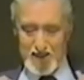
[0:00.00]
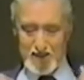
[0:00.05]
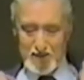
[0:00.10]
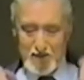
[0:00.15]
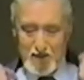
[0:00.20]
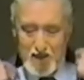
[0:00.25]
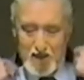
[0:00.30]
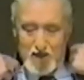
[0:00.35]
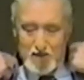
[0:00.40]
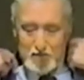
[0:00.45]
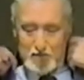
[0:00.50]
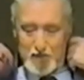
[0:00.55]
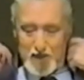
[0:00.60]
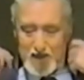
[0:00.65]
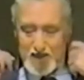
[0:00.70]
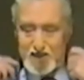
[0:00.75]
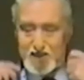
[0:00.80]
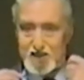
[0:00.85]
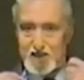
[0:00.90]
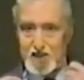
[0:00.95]
the
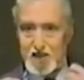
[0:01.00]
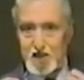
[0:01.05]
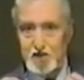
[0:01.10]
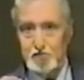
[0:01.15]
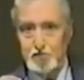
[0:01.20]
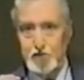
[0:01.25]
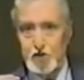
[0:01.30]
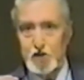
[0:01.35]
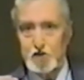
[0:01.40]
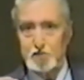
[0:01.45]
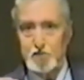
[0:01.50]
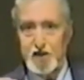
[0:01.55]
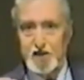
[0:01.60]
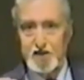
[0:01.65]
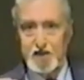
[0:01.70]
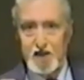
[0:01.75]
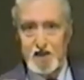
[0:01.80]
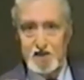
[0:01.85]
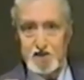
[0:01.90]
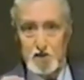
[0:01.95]
best-selling book by
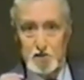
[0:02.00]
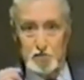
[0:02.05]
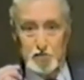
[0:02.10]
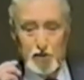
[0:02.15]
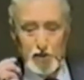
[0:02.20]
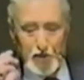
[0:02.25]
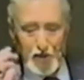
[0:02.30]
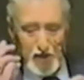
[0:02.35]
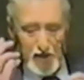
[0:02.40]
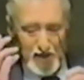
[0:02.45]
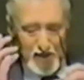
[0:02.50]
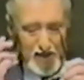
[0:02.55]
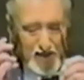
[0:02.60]
Dr. Byrne.